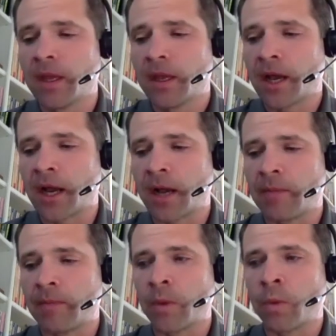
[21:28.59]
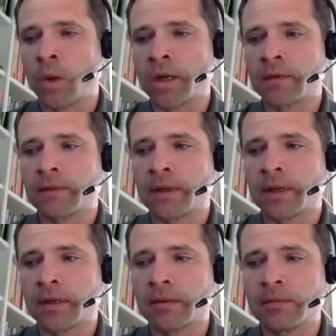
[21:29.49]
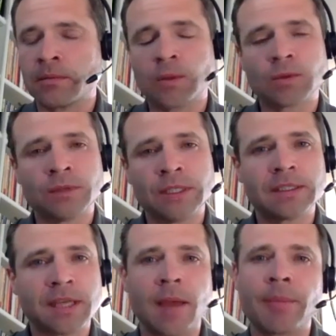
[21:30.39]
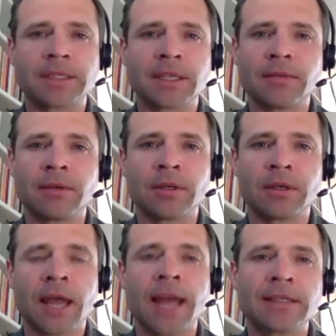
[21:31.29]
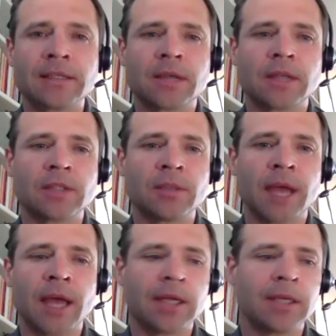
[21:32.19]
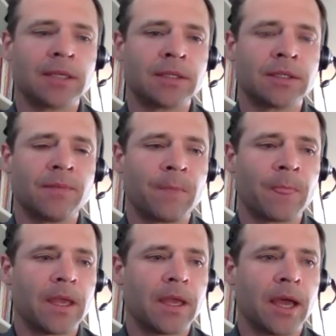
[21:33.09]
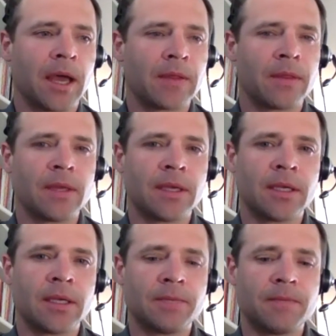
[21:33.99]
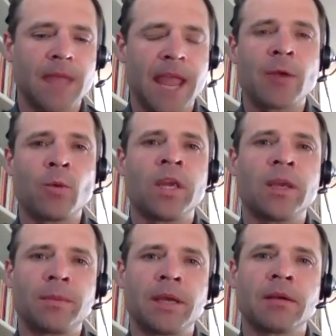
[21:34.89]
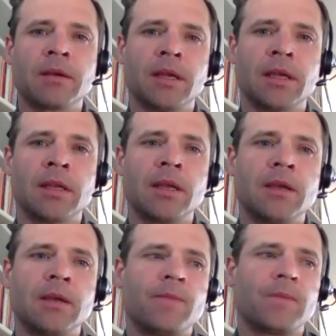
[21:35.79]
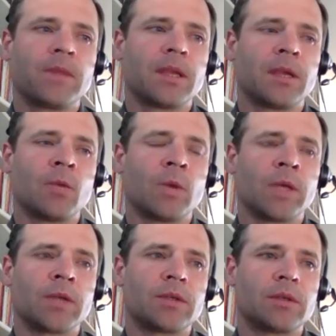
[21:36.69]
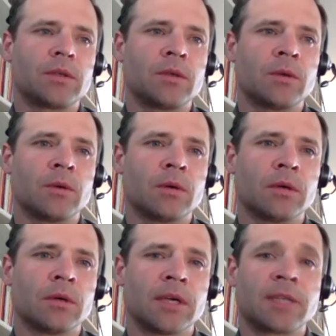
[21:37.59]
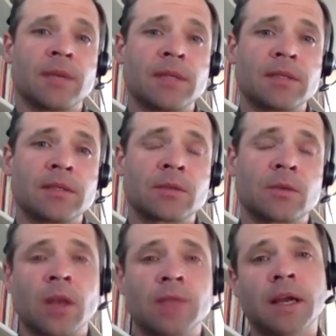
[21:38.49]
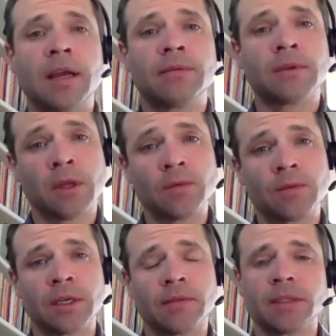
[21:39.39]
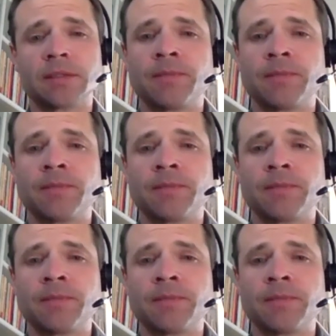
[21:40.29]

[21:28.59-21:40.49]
Mm-hmm. Um, one of the most recent topics I've heard a lot of discussion about is uh, the eight week period in which your expenses qualify for loan forgiveness.